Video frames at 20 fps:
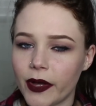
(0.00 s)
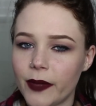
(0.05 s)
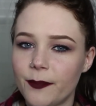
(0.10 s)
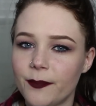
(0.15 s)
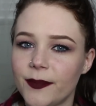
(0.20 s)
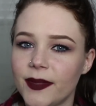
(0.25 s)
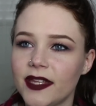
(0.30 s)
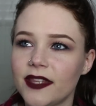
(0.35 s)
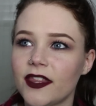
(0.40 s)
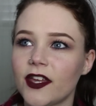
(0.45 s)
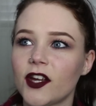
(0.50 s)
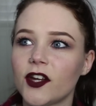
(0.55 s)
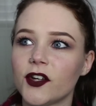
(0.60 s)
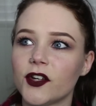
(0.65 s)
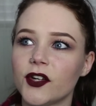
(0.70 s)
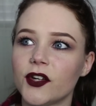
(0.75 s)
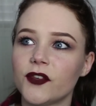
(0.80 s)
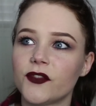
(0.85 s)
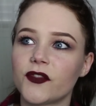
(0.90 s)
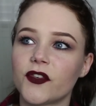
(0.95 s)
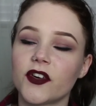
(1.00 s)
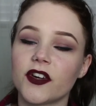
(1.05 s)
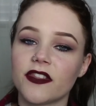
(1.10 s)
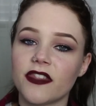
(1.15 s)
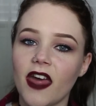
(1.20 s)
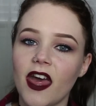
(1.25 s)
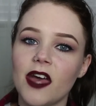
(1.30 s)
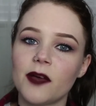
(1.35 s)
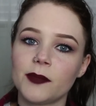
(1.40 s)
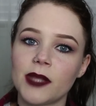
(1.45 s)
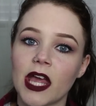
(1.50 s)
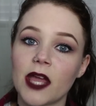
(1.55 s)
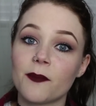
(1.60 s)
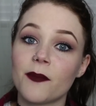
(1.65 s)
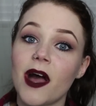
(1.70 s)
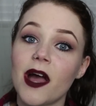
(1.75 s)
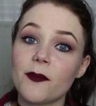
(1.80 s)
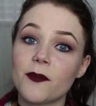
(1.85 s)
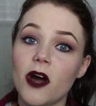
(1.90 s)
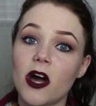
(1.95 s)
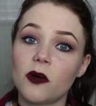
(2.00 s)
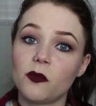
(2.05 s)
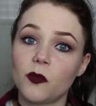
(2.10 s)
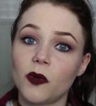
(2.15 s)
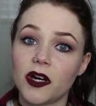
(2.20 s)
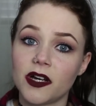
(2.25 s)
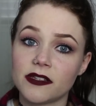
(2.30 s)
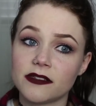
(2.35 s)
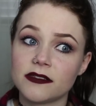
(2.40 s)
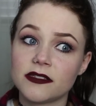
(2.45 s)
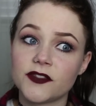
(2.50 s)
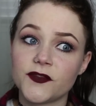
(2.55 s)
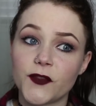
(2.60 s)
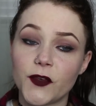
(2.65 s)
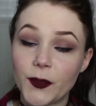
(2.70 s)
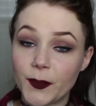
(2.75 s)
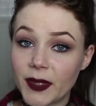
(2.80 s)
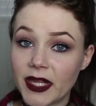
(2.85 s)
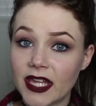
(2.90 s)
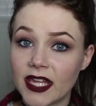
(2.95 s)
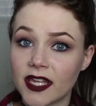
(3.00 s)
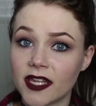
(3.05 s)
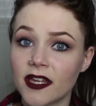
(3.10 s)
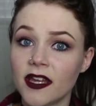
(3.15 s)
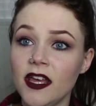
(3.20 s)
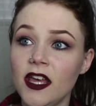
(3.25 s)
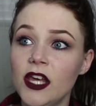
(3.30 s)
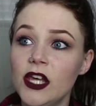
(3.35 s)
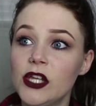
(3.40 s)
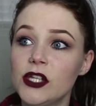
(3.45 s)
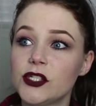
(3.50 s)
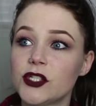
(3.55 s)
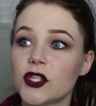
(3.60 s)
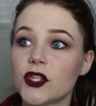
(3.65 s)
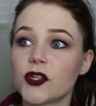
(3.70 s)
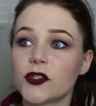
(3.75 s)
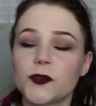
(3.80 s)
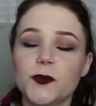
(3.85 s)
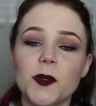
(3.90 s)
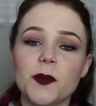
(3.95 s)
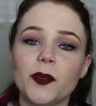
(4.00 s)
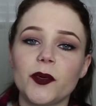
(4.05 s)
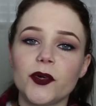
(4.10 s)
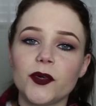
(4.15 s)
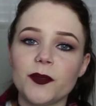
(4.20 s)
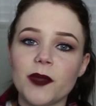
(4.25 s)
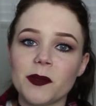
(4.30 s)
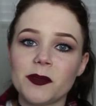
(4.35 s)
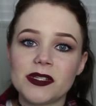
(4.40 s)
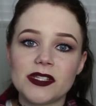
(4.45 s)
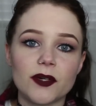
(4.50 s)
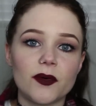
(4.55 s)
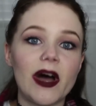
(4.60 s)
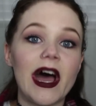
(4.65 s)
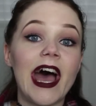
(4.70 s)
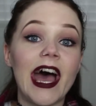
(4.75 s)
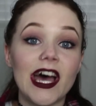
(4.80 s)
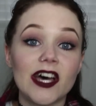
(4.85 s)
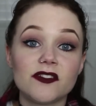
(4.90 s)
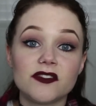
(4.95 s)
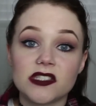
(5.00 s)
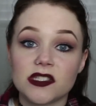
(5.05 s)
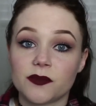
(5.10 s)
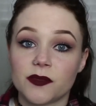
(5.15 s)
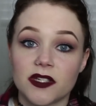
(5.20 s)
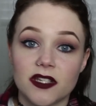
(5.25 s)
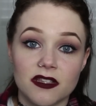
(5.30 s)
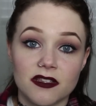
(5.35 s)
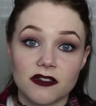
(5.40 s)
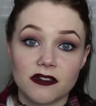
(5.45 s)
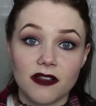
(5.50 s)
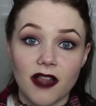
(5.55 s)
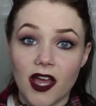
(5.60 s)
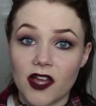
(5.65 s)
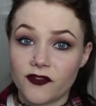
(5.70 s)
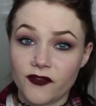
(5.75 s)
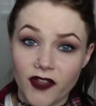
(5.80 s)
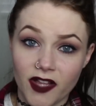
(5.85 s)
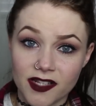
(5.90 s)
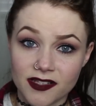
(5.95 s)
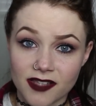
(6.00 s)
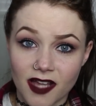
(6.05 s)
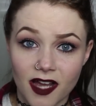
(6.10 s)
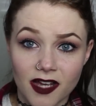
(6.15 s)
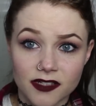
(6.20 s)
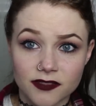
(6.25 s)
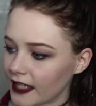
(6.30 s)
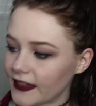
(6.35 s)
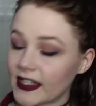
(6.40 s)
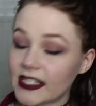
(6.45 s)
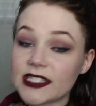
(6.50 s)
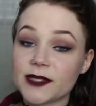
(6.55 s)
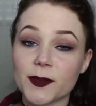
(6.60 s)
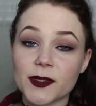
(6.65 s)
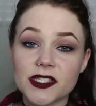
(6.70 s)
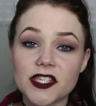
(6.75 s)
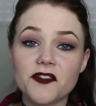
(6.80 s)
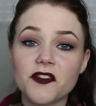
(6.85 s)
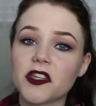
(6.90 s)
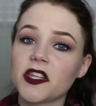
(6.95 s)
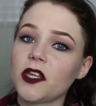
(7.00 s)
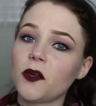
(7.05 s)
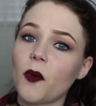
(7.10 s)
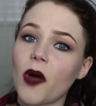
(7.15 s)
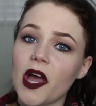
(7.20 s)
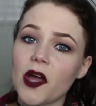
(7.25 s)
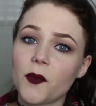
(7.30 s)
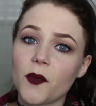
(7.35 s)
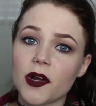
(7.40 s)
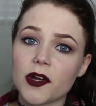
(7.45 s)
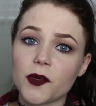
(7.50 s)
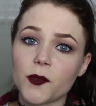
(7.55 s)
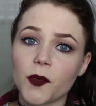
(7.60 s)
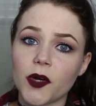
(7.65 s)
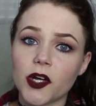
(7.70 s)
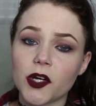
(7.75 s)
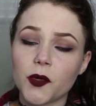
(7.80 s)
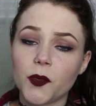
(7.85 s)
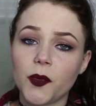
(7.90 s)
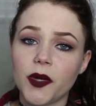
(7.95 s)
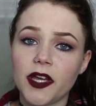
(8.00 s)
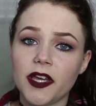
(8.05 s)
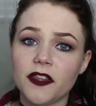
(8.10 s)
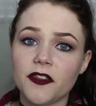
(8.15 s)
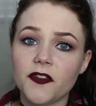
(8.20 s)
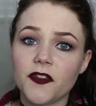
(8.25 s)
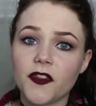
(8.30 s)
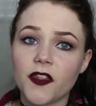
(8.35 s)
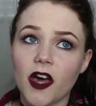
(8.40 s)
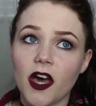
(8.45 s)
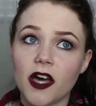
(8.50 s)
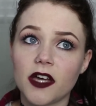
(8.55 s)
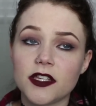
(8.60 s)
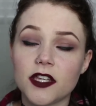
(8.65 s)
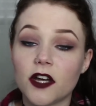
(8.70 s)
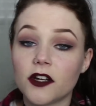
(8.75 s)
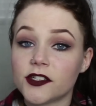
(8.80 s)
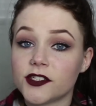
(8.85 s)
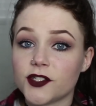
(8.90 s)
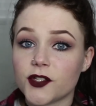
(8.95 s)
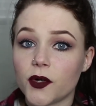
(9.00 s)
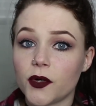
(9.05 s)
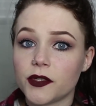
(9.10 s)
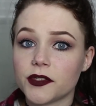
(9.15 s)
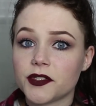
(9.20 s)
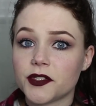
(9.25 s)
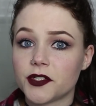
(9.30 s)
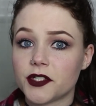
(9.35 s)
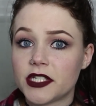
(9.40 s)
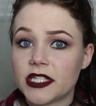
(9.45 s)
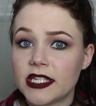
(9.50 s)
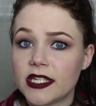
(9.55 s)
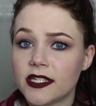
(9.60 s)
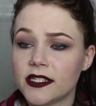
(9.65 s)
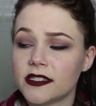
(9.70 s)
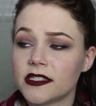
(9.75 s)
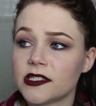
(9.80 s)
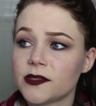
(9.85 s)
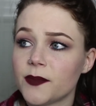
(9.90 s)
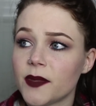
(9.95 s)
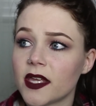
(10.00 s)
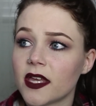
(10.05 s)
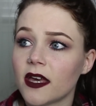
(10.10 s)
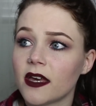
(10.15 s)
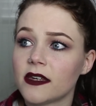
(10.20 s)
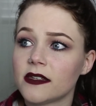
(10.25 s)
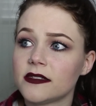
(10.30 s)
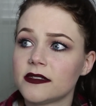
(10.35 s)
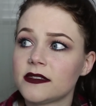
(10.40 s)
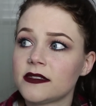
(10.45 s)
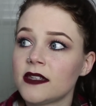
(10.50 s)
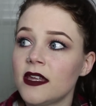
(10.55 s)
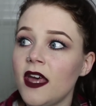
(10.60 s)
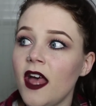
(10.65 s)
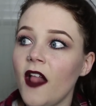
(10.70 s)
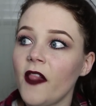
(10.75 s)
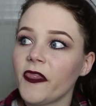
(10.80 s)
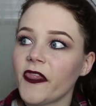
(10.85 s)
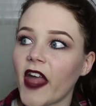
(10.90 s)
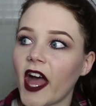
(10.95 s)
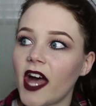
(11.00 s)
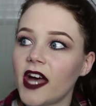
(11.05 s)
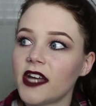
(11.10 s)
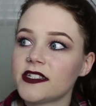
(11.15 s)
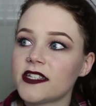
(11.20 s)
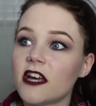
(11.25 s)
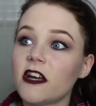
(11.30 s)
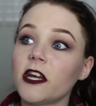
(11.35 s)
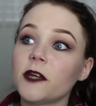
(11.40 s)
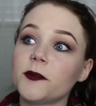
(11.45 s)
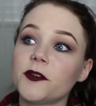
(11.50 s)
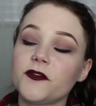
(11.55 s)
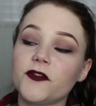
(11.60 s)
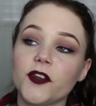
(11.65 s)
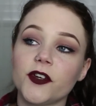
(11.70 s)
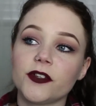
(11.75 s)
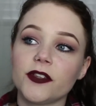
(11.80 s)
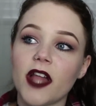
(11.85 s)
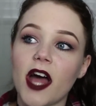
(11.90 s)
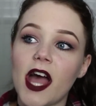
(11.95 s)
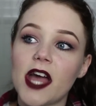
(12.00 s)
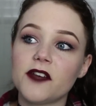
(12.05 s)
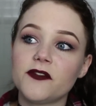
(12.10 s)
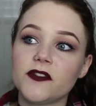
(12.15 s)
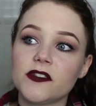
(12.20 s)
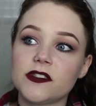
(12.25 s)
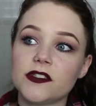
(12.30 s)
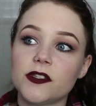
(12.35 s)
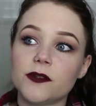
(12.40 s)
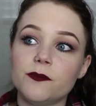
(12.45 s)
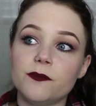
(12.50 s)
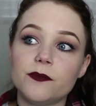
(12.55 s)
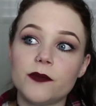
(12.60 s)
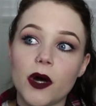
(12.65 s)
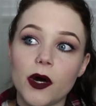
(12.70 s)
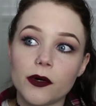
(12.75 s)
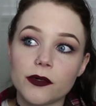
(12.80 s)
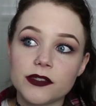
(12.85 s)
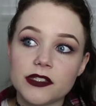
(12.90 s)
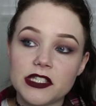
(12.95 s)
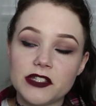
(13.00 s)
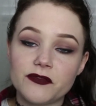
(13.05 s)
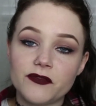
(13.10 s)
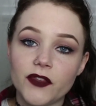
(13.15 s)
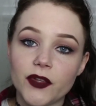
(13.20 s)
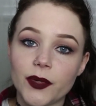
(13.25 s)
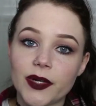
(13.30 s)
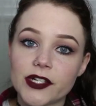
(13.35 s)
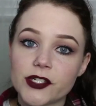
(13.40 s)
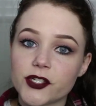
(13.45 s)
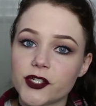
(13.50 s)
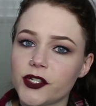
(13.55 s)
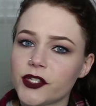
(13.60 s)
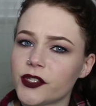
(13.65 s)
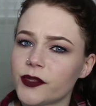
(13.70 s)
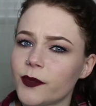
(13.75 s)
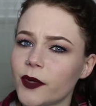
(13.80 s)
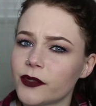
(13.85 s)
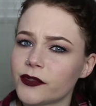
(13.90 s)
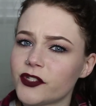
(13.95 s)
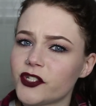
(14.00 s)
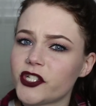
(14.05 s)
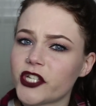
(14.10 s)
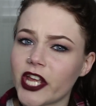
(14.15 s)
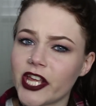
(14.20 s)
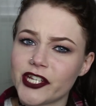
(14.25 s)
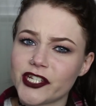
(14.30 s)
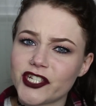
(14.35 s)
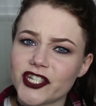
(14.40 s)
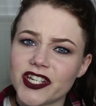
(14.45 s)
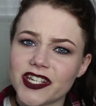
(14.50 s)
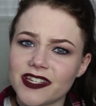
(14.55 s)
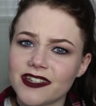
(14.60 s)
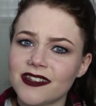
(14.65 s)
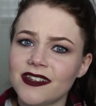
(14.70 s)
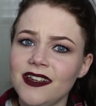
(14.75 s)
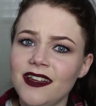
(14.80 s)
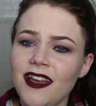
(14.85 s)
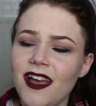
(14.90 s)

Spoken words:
and be there for them like my mom was for me, to those people who maybe don't have someone in their life like that. And that's specifically why I want to work with young adults or teens, because that time of your life is the most influential and the most changing